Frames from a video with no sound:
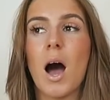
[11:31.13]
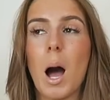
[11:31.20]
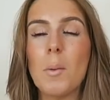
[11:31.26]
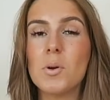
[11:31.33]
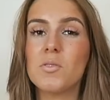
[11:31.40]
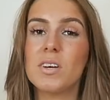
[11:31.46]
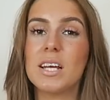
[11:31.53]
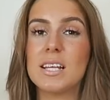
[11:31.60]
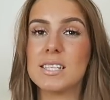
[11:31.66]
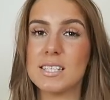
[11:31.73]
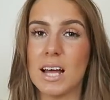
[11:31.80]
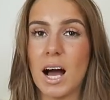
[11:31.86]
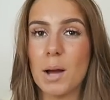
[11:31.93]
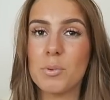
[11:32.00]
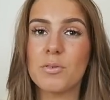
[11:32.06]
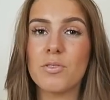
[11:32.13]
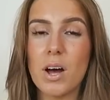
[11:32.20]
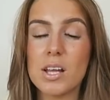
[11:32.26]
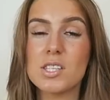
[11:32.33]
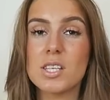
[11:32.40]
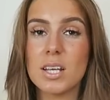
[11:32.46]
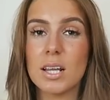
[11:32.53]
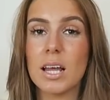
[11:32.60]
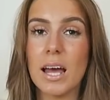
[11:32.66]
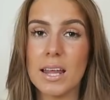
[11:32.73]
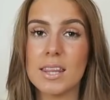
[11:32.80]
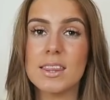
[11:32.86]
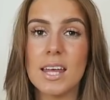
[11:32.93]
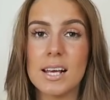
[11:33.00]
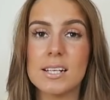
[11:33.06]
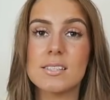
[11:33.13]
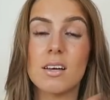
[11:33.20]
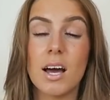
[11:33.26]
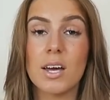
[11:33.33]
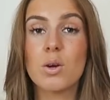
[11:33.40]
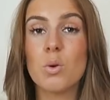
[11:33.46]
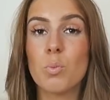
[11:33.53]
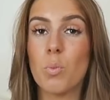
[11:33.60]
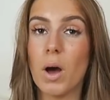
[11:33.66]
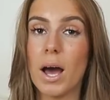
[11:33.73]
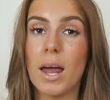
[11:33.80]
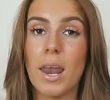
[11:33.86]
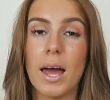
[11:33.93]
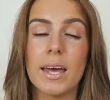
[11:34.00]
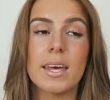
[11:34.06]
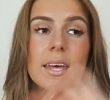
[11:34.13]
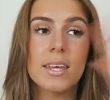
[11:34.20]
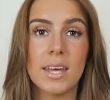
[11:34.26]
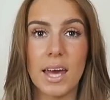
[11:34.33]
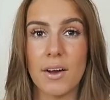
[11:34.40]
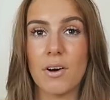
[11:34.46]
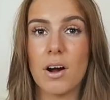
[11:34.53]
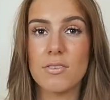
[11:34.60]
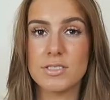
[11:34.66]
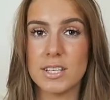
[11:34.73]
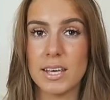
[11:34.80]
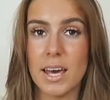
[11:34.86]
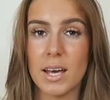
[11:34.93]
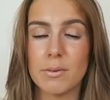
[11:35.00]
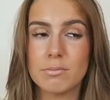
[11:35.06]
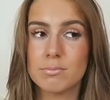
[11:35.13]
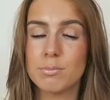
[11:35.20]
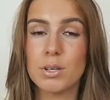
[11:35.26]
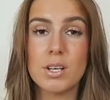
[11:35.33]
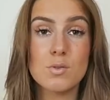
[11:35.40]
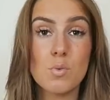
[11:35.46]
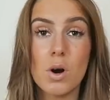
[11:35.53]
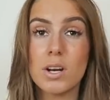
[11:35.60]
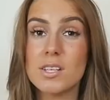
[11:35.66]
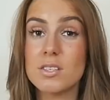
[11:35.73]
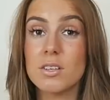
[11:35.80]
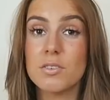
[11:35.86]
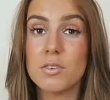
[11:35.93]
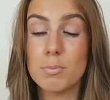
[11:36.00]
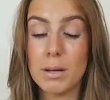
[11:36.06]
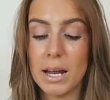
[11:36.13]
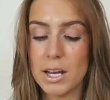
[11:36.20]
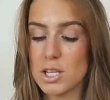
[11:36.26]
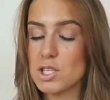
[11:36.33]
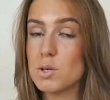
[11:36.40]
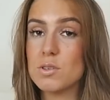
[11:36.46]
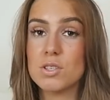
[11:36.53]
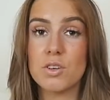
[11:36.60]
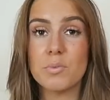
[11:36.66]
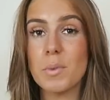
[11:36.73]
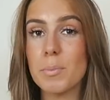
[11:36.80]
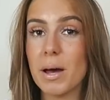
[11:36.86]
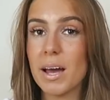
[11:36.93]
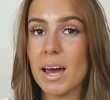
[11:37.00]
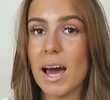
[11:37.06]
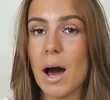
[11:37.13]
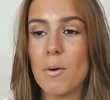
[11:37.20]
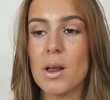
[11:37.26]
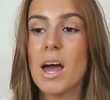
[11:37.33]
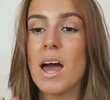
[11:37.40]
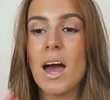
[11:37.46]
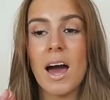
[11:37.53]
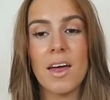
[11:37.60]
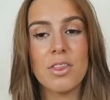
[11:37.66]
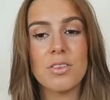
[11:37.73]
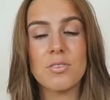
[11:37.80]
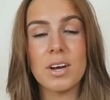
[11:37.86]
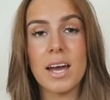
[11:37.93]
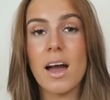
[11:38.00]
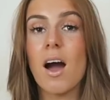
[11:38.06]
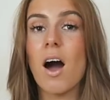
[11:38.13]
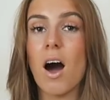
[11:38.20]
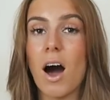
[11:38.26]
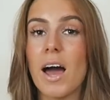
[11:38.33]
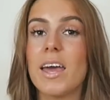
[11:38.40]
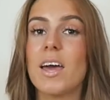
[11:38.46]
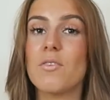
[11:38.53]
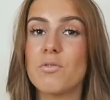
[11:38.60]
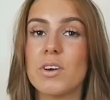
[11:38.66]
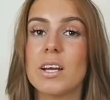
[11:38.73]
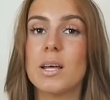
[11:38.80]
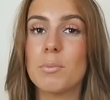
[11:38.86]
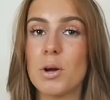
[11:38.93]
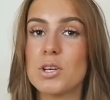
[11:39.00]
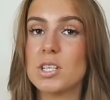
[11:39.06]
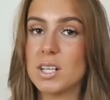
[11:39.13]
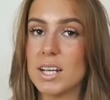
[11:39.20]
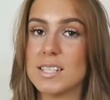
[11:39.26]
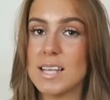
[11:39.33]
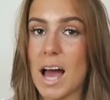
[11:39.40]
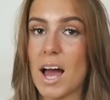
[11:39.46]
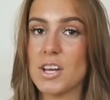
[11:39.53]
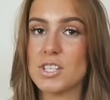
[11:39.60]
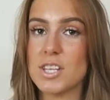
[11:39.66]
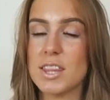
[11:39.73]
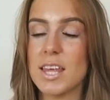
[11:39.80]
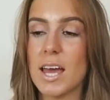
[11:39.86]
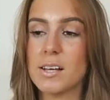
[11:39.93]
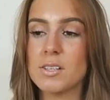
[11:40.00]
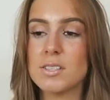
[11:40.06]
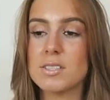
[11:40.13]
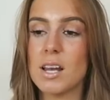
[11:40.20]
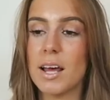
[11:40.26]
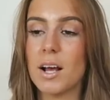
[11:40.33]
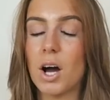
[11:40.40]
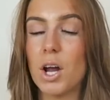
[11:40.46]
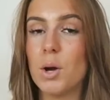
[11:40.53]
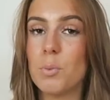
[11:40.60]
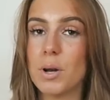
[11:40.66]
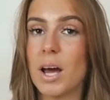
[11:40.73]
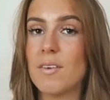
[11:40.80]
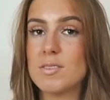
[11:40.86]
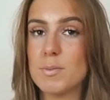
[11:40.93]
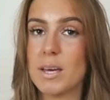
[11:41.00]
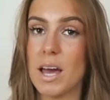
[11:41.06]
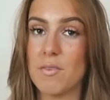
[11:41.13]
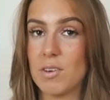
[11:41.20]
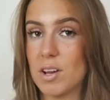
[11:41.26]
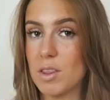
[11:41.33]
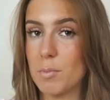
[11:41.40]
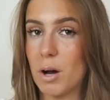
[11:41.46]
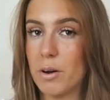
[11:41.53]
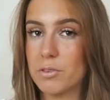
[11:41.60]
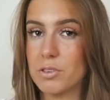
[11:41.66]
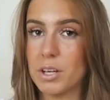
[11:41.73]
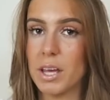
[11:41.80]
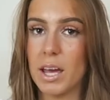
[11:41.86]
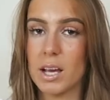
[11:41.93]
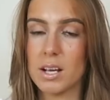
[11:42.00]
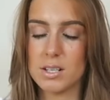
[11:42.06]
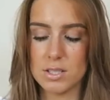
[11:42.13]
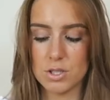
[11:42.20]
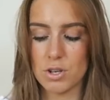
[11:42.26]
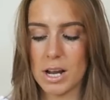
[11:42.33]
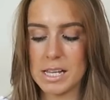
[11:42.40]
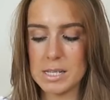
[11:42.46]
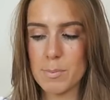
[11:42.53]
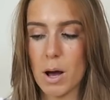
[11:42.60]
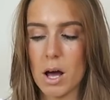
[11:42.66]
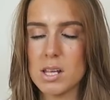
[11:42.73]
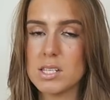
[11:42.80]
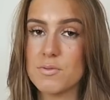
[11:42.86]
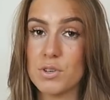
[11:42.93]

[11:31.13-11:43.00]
i'm not really into that i prefer to get things that i can wear like year after year because one it's good for the planet two it's good for my bank account and three i get really emotionally attached to things things so like I don't want to have to be getting rid of them after a year because the trend's pass.